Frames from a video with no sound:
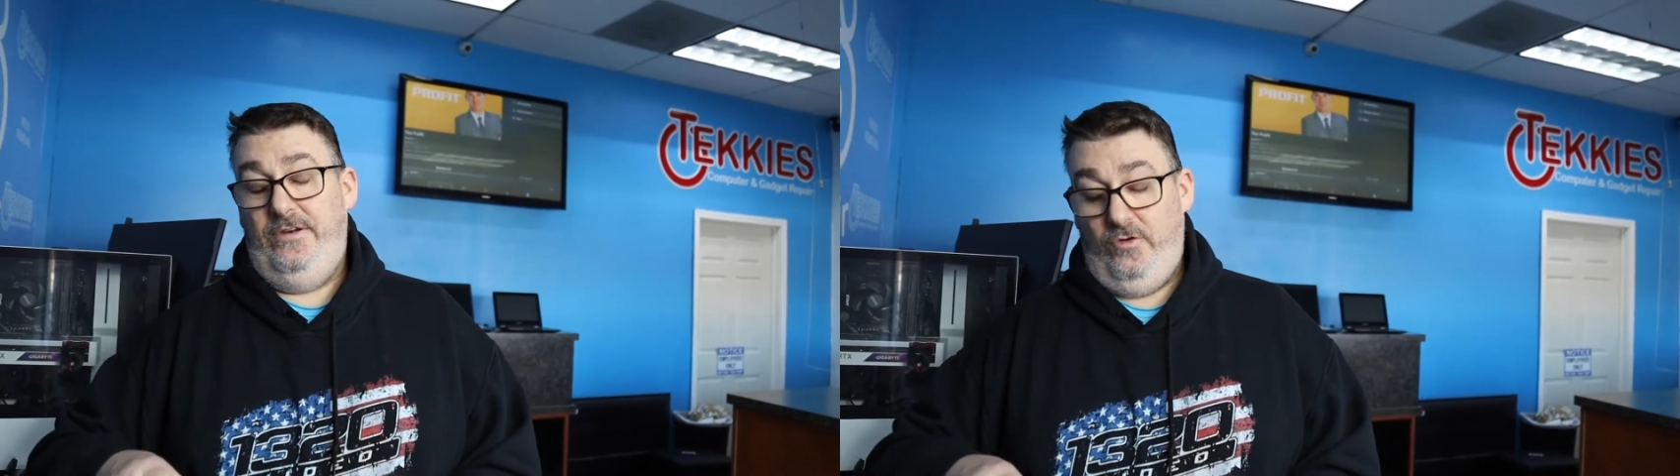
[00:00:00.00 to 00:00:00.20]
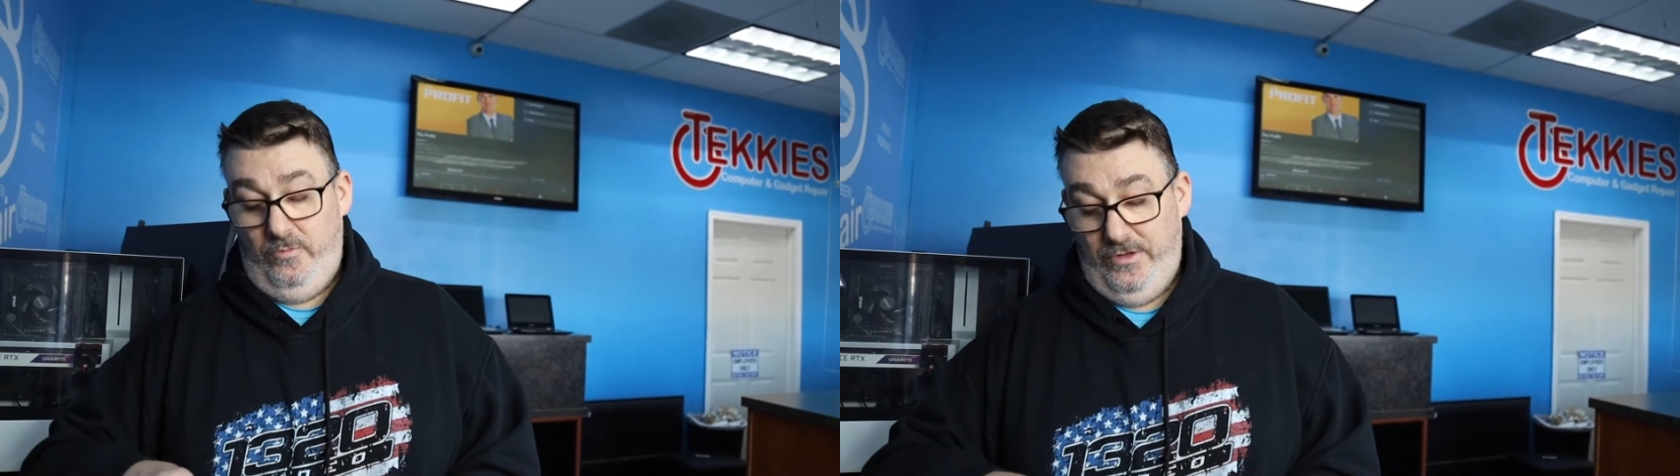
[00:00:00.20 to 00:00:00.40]

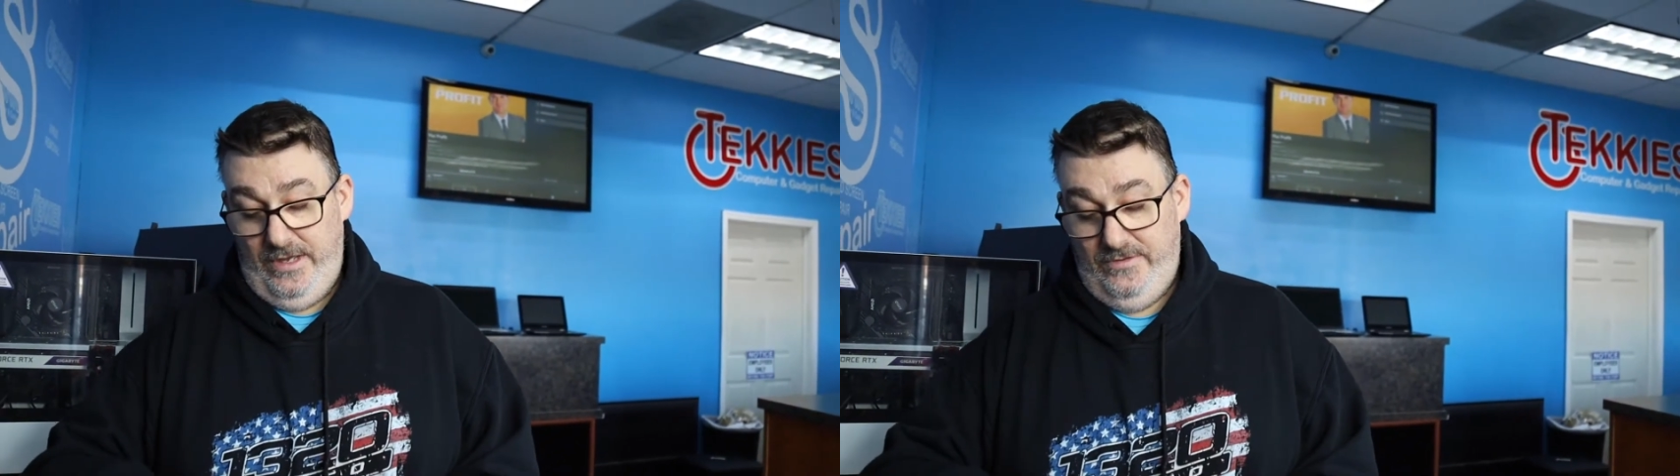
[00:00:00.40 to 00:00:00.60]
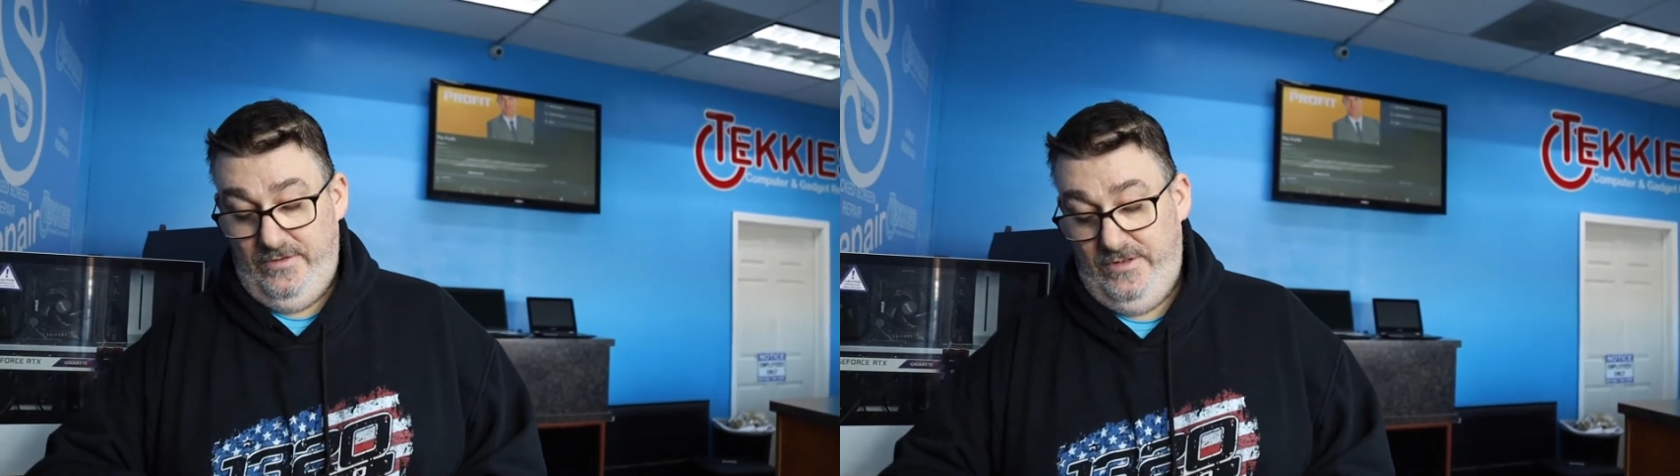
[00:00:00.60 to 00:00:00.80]
And
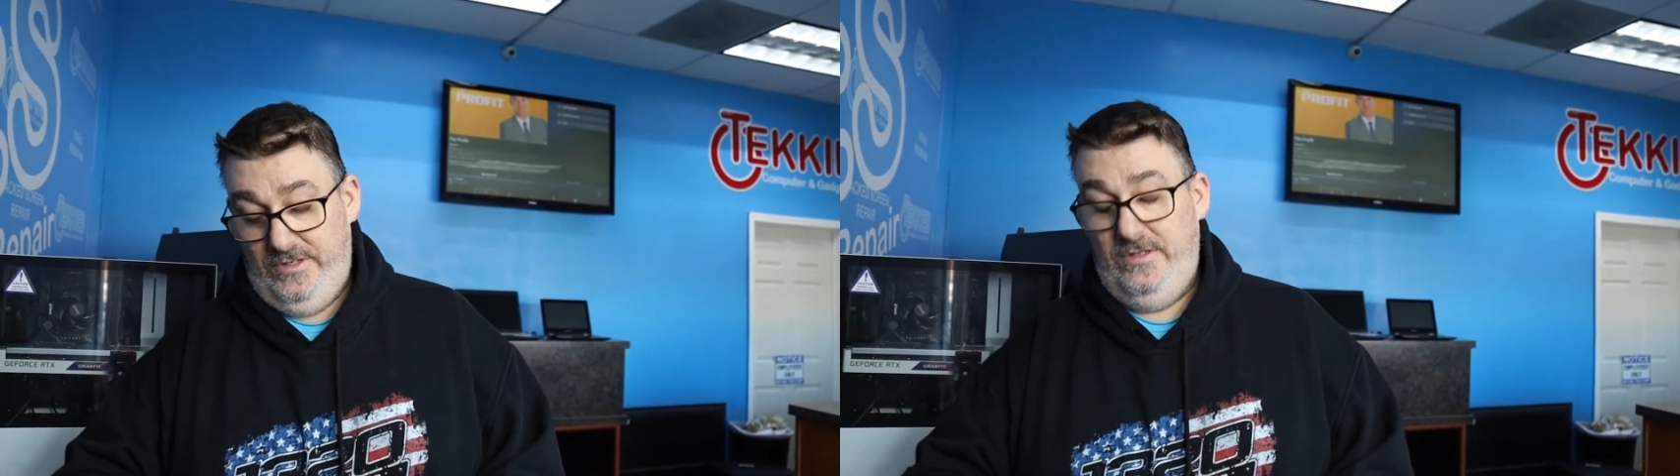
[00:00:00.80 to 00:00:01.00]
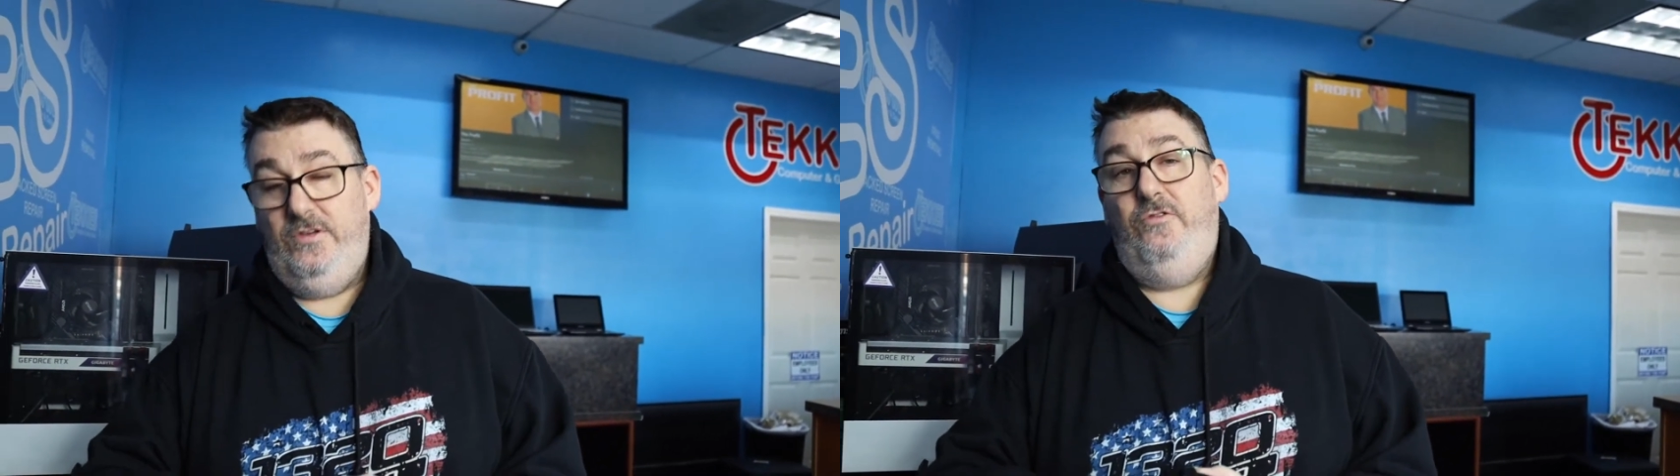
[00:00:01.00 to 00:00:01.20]
normally you
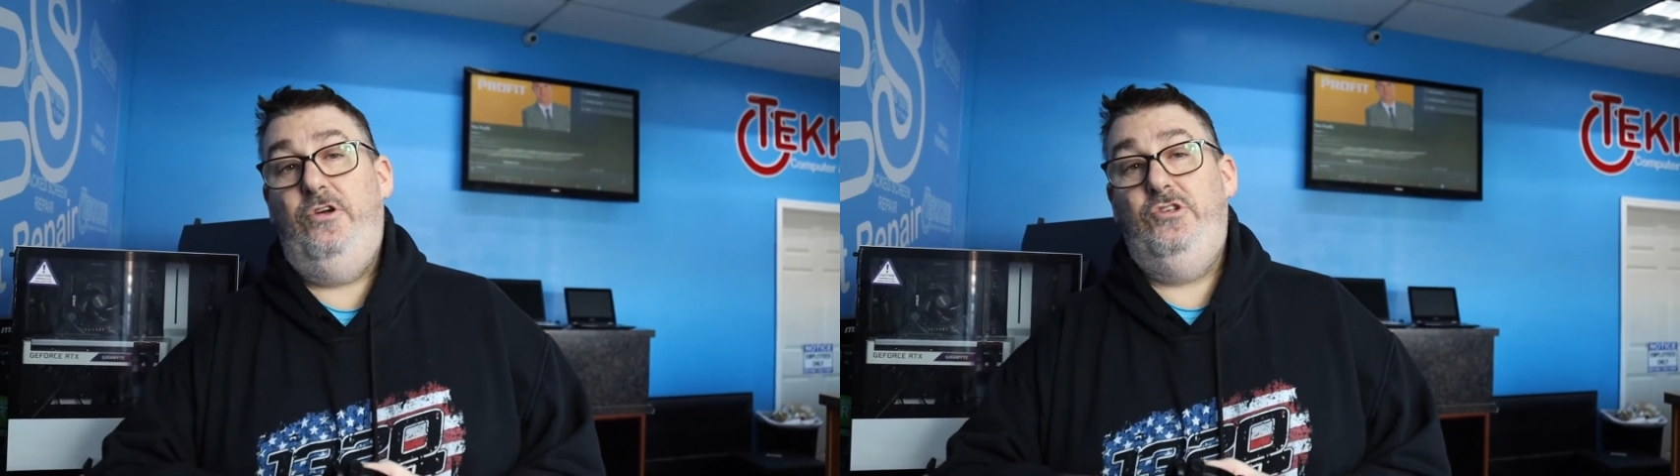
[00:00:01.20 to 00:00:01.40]
see these are very